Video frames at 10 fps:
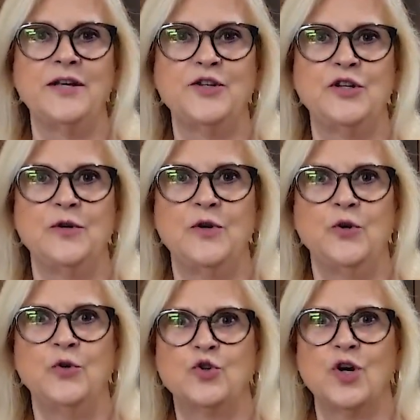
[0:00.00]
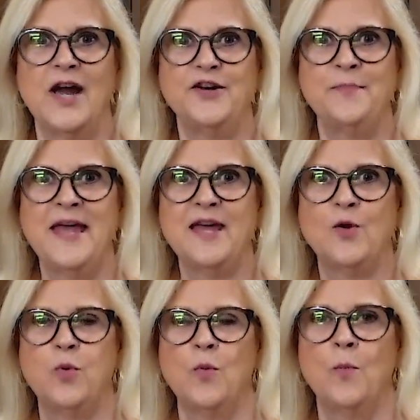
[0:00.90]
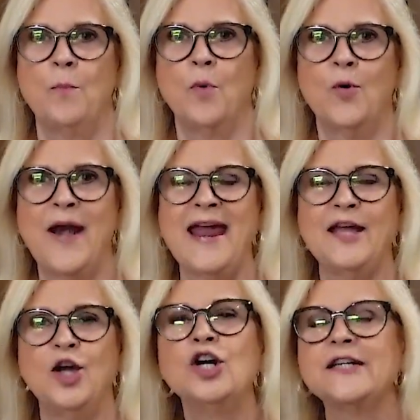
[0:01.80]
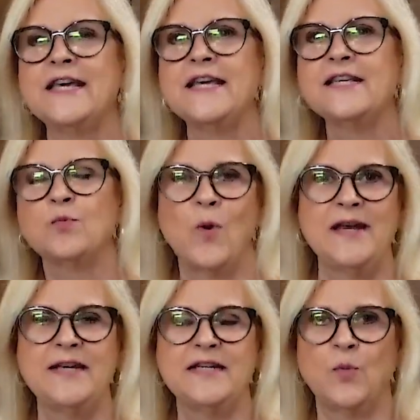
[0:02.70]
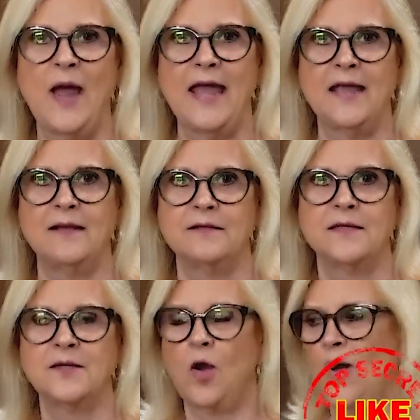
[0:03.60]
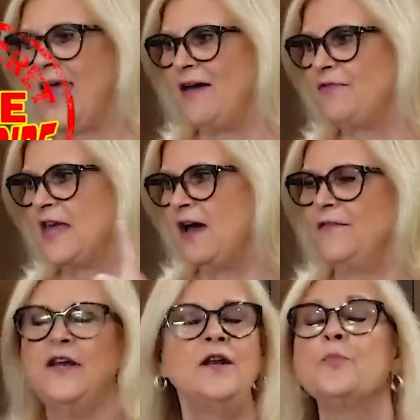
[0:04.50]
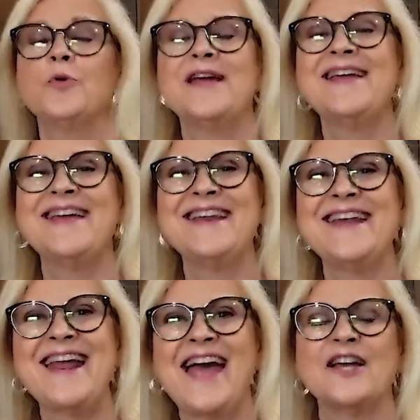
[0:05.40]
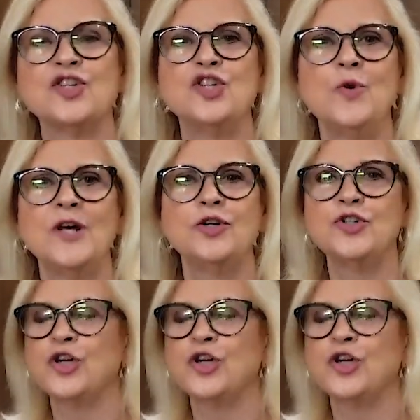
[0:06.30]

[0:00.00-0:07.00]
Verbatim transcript: to try to make meringue cookies Wendy's way. So I have the oven preheating at 200